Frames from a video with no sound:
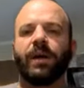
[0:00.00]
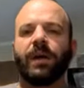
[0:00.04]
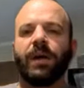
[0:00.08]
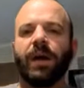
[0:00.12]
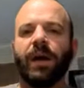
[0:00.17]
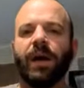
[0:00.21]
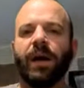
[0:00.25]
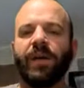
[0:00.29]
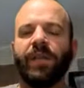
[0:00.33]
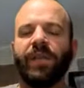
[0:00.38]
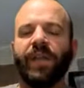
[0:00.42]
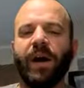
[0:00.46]

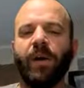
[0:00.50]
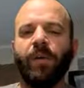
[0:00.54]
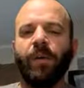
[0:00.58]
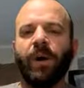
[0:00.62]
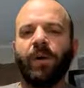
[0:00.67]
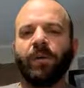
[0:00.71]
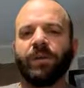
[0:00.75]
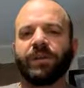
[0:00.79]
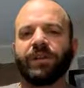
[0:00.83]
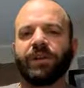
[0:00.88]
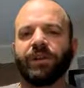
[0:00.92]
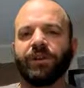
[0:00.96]
That way,
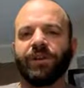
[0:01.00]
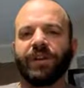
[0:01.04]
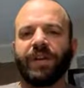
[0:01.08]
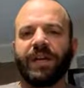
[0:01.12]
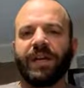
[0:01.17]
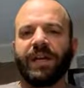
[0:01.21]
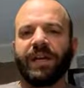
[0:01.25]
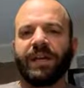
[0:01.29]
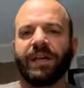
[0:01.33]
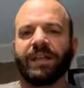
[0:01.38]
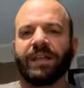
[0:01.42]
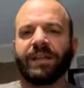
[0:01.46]
when they're
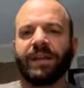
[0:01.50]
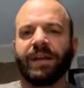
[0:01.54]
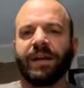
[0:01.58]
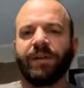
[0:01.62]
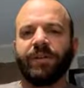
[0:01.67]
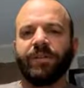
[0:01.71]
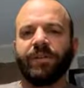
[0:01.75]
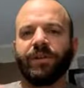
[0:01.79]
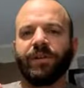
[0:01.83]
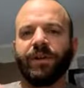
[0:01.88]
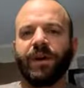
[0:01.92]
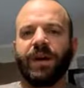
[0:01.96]
digging in
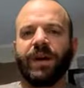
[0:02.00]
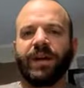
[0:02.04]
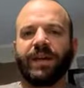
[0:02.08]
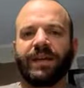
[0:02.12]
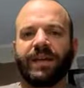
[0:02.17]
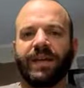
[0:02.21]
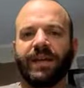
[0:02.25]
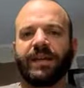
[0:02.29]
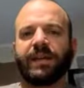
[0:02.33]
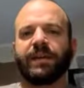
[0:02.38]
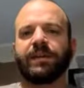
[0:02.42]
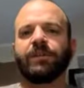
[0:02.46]
there, they're not
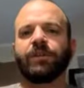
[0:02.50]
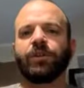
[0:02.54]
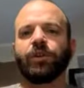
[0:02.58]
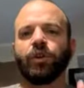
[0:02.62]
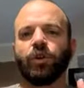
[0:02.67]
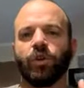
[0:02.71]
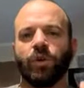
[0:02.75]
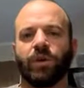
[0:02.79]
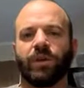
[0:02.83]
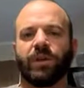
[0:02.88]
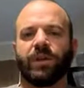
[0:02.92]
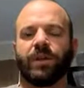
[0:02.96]

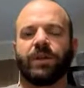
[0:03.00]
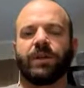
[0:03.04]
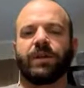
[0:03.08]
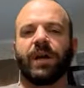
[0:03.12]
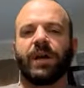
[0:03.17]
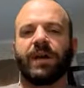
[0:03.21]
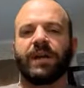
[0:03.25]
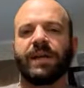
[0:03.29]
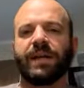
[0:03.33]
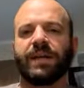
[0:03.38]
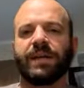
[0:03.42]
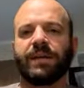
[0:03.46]

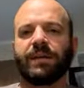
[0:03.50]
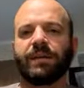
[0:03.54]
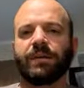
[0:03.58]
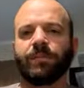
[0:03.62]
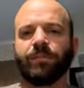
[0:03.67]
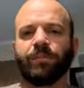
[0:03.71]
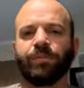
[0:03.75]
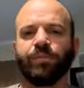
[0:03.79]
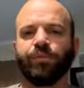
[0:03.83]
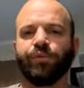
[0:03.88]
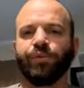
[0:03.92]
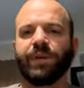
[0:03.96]
kicking
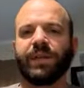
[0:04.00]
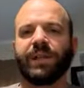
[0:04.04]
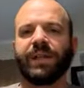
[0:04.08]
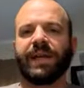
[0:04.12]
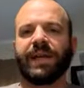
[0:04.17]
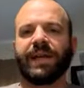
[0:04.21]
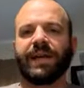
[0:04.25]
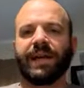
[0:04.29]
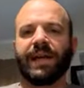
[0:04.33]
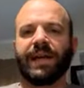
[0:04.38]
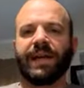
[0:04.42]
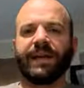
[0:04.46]

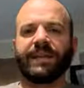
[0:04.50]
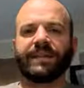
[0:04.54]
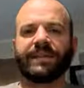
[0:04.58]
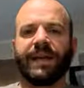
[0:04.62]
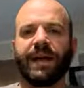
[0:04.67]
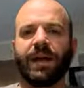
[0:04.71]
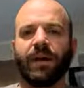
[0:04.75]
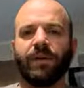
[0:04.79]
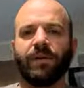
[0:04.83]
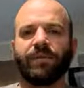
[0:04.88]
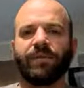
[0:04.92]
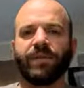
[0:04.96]
pre-laid eggs
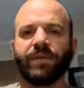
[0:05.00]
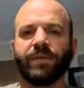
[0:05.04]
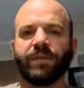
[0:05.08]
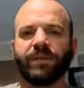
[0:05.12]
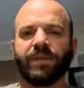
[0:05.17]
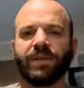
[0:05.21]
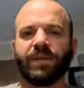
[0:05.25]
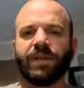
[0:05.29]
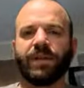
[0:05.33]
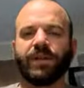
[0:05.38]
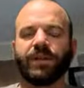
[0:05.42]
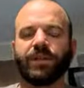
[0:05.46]
out of the
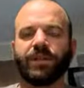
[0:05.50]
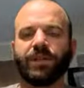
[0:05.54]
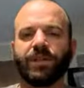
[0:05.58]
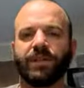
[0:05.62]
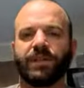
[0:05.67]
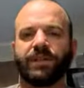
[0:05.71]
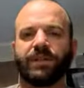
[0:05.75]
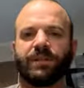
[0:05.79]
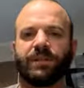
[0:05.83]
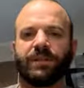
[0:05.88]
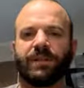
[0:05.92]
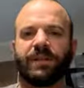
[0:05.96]
dish.
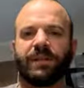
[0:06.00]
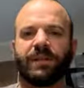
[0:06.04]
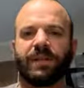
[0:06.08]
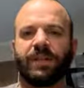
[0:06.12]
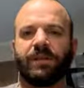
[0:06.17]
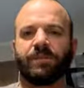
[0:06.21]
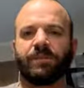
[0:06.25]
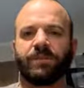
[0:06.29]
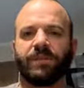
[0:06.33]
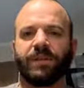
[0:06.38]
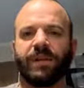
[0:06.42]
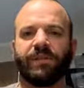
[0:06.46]
It
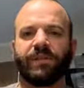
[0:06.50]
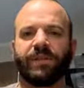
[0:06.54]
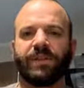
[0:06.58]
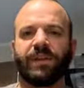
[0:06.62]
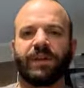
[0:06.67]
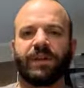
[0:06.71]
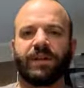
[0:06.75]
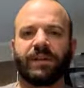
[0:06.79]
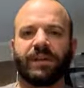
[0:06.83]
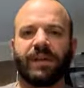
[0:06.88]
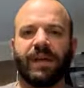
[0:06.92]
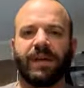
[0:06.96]
keeps everything
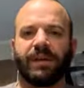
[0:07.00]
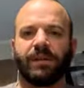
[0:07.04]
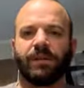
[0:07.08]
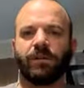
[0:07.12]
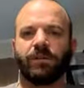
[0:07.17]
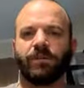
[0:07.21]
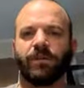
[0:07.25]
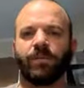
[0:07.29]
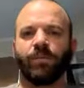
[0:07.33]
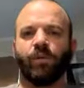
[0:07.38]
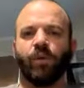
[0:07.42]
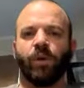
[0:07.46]
contained a
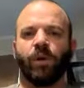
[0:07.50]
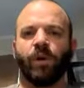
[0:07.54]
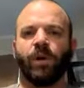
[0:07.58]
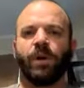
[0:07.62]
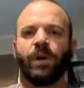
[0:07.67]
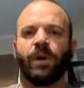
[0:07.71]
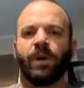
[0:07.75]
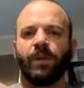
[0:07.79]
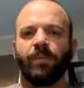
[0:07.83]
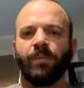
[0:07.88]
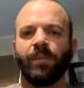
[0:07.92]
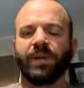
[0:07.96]
little bit more.
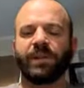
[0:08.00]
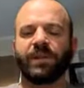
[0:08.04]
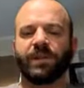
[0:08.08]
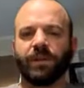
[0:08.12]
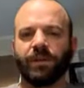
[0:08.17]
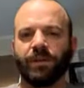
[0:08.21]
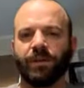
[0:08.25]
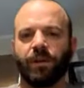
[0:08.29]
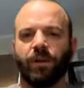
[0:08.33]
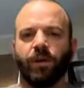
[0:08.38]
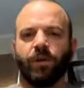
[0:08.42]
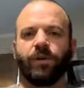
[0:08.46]
But the
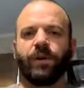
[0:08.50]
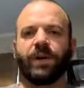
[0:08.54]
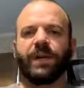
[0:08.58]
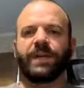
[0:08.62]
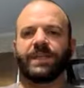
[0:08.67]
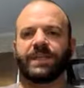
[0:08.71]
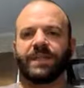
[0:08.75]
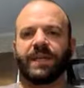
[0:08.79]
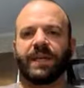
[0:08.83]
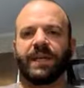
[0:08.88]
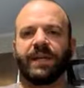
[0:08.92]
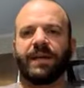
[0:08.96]
adult
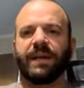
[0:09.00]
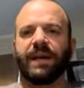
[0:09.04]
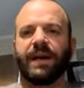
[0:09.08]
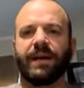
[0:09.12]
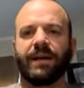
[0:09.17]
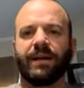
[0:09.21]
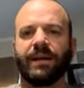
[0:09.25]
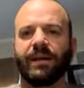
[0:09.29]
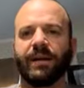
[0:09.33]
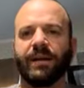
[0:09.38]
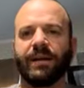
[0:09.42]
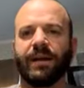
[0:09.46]
crickets can get
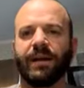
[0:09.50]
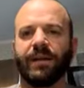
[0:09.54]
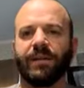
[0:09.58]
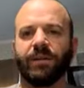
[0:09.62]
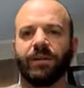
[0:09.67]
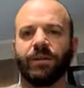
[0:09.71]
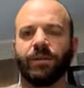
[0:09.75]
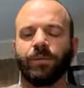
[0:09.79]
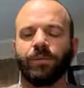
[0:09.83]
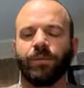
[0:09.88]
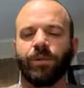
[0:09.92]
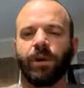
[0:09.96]
out in and out of
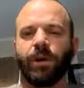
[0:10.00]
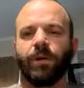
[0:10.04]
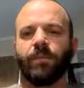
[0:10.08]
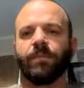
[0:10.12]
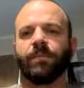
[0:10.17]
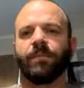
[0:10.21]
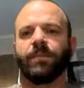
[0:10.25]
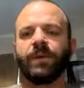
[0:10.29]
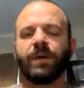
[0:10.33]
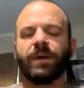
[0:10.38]
there, no problem.